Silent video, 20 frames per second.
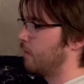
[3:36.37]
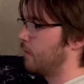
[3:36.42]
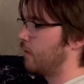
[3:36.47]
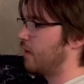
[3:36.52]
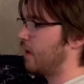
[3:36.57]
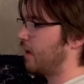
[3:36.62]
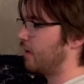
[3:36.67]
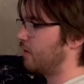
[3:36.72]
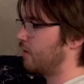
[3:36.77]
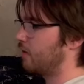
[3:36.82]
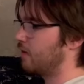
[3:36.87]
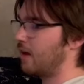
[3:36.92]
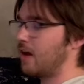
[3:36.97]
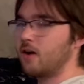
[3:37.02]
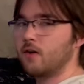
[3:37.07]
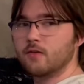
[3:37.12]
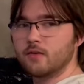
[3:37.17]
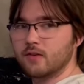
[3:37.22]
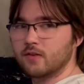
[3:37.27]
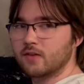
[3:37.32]
that
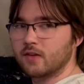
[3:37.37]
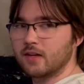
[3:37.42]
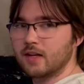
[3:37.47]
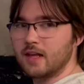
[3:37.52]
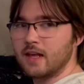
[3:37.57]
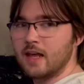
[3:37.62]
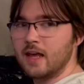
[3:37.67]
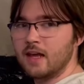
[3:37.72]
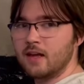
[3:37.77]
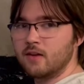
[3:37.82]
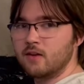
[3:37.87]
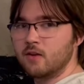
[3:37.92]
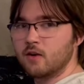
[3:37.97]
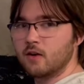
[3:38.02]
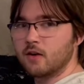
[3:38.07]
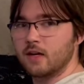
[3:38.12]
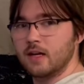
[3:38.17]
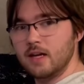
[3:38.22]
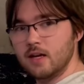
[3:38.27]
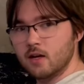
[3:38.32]
sound is going to hit your
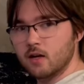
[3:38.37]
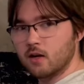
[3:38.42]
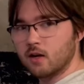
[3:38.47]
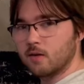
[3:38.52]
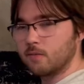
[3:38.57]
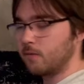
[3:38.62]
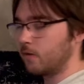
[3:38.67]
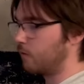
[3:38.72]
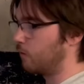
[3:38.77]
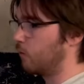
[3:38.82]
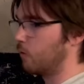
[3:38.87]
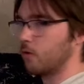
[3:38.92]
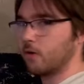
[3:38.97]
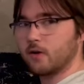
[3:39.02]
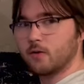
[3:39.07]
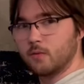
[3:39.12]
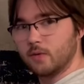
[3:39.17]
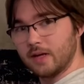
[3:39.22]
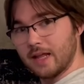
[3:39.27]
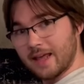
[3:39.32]
ear before
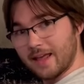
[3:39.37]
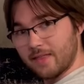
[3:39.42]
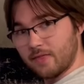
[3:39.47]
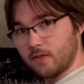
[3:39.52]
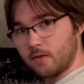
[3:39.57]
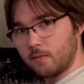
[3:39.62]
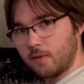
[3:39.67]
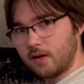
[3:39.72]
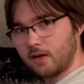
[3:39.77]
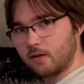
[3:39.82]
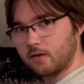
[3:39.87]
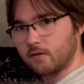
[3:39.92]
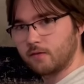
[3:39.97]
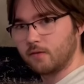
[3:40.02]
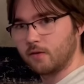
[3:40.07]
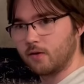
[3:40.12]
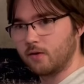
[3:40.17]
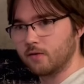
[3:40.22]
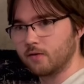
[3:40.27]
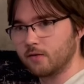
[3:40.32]
it would hit the
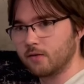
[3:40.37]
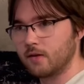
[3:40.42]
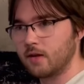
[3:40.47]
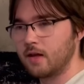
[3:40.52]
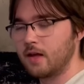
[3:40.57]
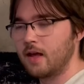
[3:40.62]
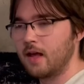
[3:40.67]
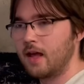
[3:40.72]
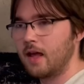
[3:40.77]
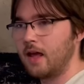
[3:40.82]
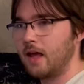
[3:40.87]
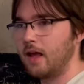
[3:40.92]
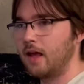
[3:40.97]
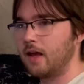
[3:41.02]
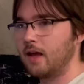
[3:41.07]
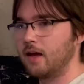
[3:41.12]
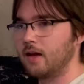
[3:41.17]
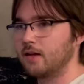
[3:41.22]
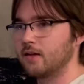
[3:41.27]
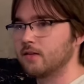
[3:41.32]
microphone.
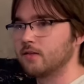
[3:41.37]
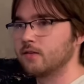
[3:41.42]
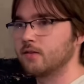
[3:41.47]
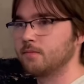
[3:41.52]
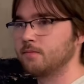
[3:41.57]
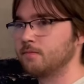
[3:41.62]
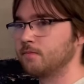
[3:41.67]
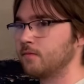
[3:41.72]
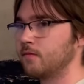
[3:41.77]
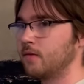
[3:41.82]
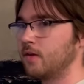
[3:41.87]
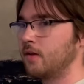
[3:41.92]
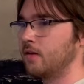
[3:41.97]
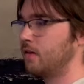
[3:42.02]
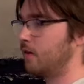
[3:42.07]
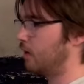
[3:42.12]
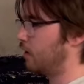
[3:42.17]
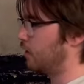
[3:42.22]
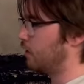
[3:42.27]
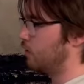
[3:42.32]
And
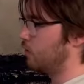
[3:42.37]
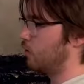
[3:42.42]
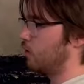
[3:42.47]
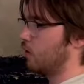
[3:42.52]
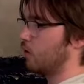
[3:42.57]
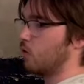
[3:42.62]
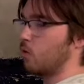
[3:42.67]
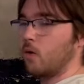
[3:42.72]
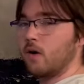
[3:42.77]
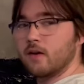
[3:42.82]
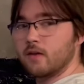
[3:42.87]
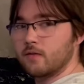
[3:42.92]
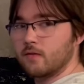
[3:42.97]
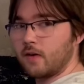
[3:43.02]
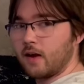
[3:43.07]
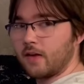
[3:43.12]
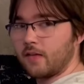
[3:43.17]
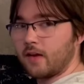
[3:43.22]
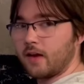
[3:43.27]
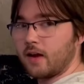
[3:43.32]
then you can
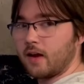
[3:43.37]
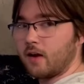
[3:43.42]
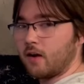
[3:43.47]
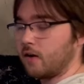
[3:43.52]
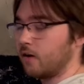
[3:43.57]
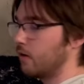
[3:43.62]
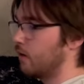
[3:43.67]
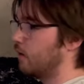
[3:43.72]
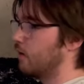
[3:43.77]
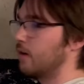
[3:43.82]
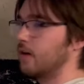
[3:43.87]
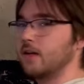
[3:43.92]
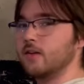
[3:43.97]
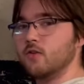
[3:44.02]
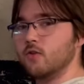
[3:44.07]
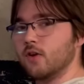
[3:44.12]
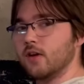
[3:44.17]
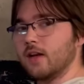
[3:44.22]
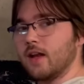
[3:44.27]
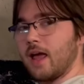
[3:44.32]
quantify that error, and
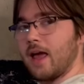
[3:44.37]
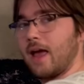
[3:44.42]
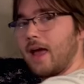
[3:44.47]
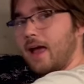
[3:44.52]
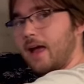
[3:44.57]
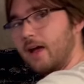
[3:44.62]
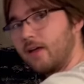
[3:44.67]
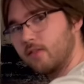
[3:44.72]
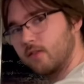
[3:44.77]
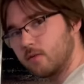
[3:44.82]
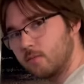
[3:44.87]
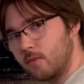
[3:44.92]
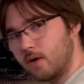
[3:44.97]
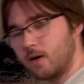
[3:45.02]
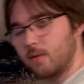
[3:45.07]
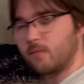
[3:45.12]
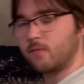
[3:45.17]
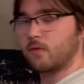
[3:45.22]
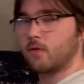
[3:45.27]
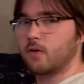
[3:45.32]
you can add them
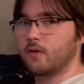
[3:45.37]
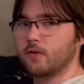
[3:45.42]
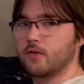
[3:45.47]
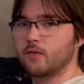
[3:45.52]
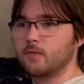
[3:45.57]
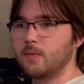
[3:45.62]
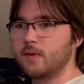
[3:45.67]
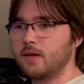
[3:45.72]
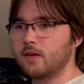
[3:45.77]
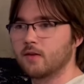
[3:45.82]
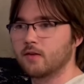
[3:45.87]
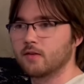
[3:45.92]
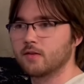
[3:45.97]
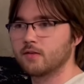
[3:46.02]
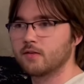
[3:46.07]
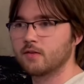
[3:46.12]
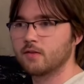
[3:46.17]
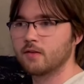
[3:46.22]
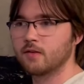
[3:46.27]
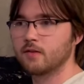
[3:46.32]
up for all the
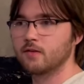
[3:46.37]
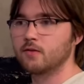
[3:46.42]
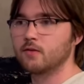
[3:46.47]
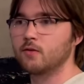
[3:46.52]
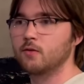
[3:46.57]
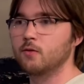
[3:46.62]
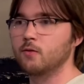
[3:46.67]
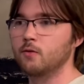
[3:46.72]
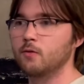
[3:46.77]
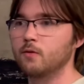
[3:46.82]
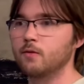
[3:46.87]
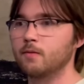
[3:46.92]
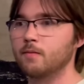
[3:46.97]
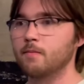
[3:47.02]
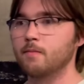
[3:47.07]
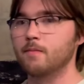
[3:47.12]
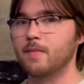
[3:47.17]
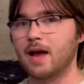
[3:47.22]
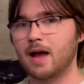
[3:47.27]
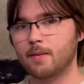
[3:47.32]
speakers to
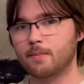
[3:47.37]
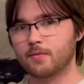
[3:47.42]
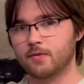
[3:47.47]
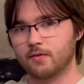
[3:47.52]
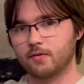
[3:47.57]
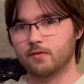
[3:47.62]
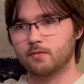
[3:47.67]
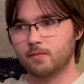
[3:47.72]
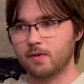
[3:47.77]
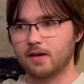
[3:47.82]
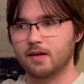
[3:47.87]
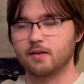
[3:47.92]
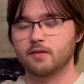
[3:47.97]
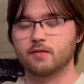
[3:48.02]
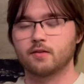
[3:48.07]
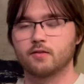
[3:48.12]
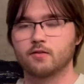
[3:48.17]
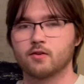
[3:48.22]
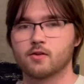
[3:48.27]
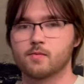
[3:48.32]
map the space
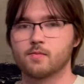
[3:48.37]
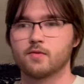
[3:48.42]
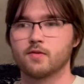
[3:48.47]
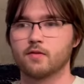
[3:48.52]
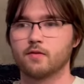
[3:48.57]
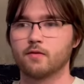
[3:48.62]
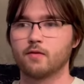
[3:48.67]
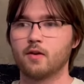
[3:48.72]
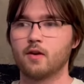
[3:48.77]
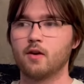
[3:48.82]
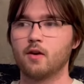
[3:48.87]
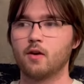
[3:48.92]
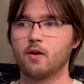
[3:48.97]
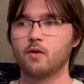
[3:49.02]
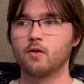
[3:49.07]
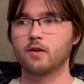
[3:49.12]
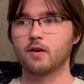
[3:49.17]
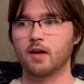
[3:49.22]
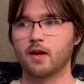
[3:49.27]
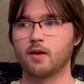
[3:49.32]
in terms of,
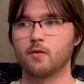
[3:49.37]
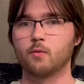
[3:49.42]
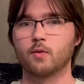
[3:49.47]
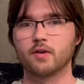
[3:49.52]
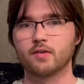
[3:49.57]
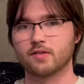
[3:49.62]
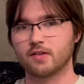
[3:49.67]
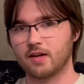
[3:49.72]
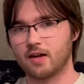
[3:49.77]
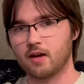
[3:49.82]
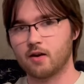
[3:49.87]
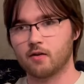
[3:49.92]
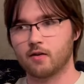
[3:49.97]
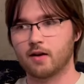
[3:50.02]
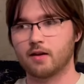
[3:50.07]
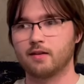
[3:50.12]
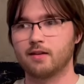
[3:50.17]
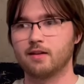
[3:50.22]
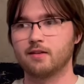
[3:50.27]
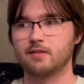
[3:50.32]
okay, what is the error
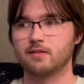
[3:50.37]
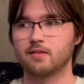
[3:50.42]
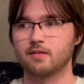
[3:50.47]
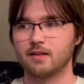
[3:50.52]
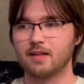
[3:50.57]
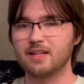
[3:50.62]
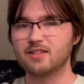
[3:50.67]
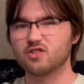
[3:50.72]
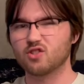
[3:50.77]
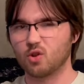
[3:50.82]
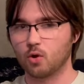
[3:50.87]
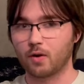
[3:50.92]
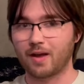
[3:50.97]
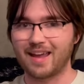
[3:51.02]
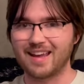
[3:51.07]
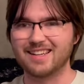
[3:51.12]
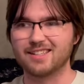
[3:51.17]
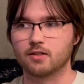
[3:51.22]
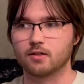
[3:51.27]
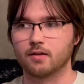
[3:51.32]
at each
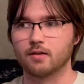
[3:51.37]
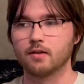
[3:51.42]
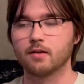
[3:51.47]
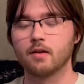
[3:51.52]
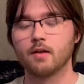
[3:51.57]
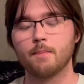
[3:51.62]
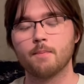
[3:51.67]
location?